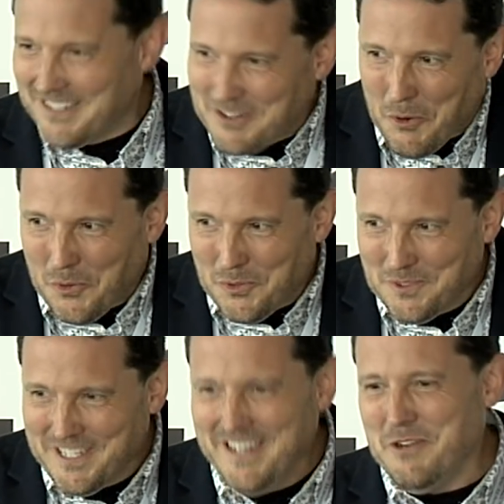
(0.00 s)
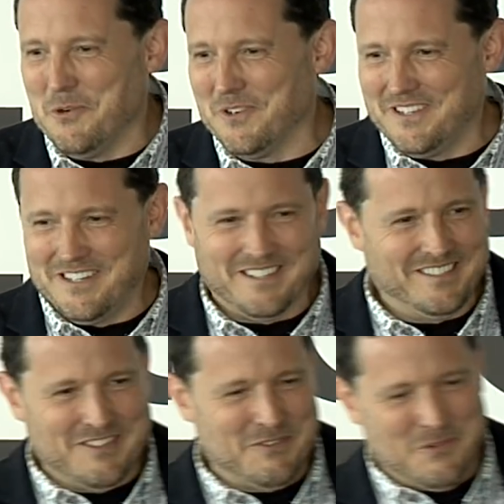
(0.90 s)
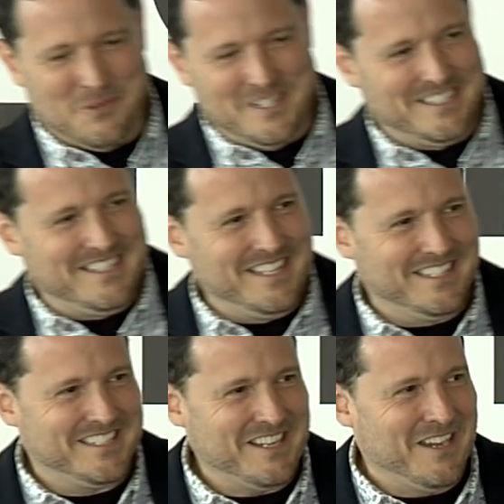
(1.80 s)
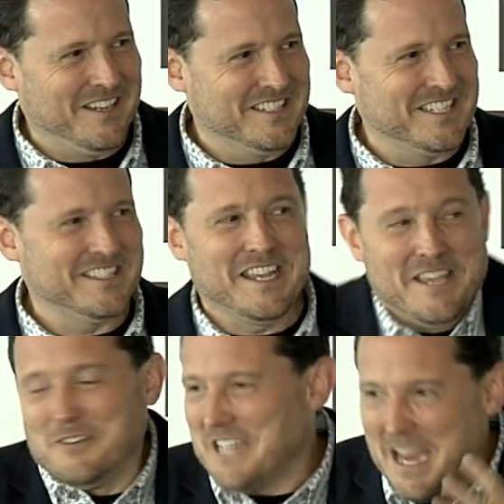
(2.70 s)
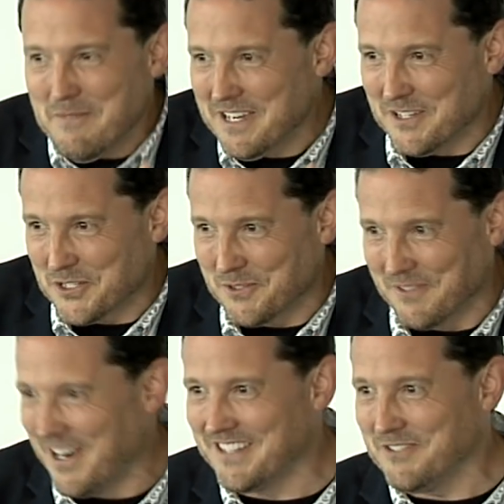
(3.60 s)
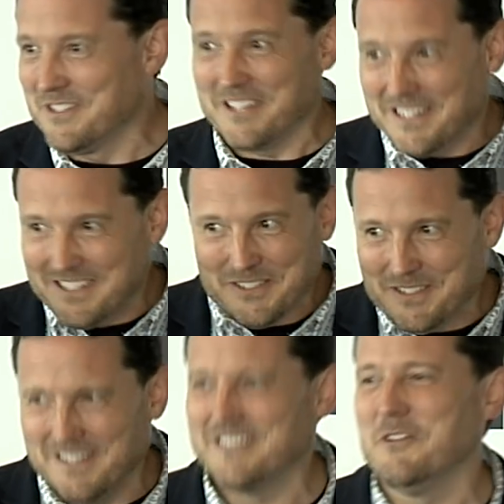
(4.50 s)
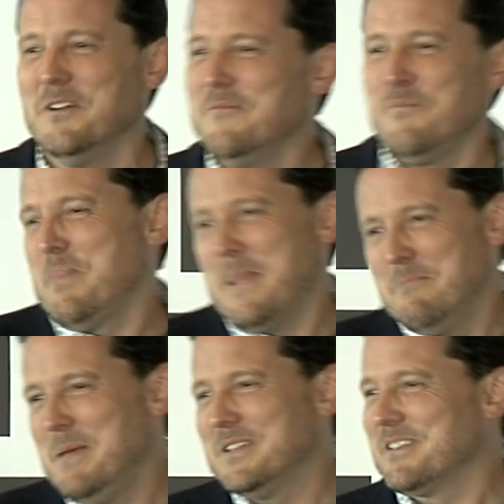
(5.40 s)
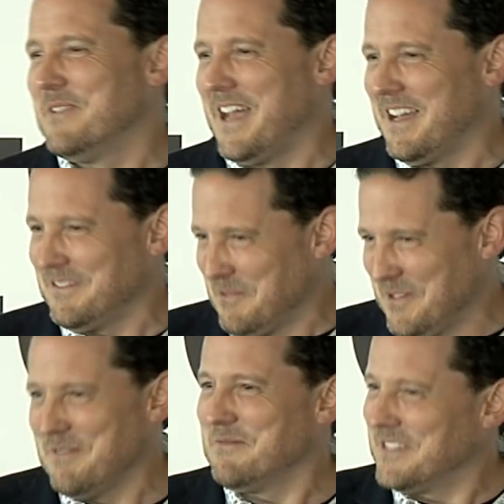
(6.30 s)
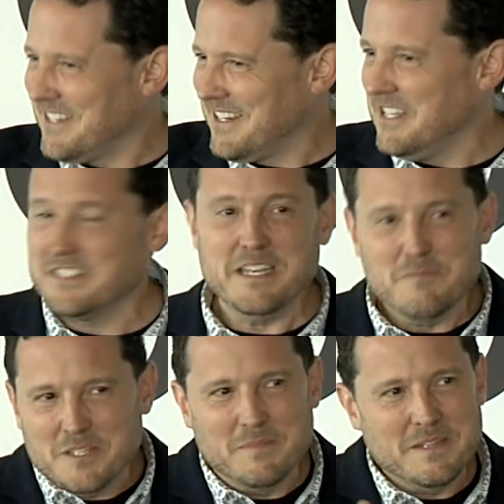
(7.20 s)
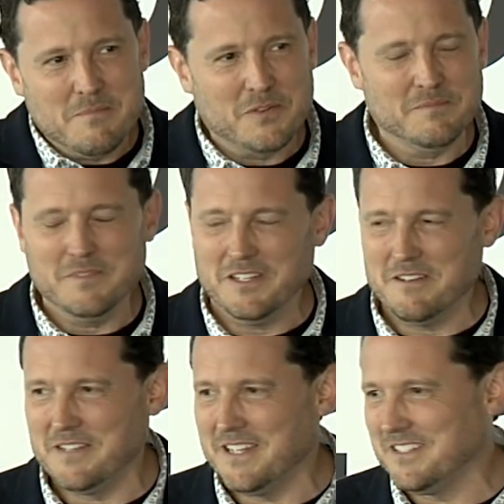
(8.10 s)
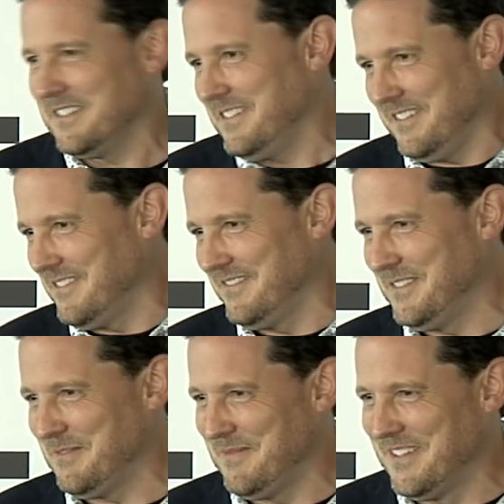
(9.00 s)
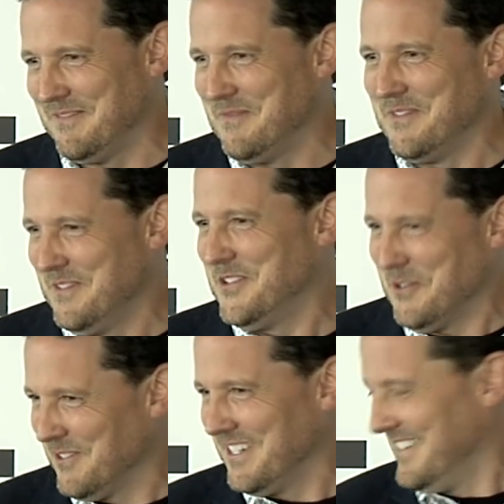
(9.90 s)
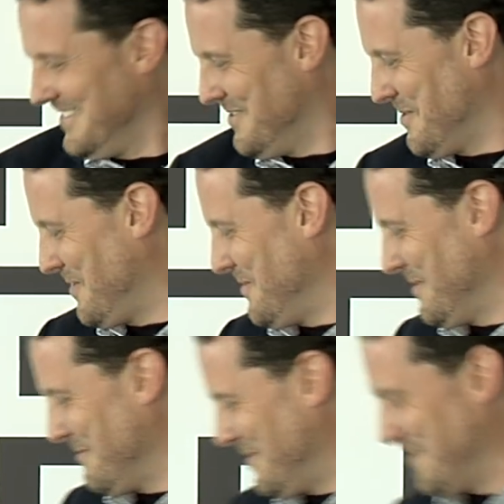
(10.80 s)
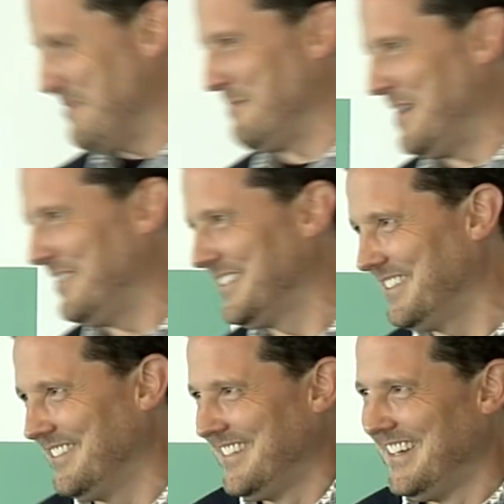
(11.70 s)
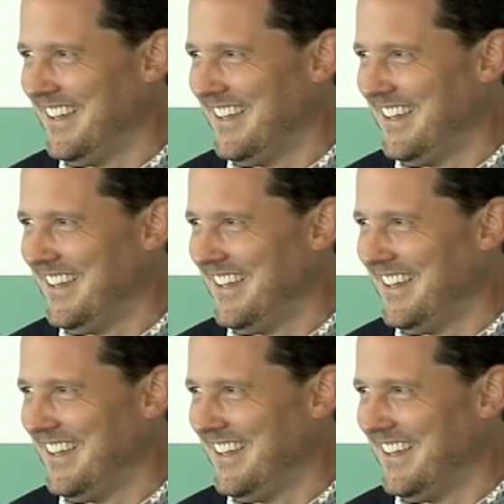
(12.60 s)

cold? Or is this the entertainment industry? Right. So it's like this. So maybe some of that. It's like it seems to be a lot of that's generally going well. So.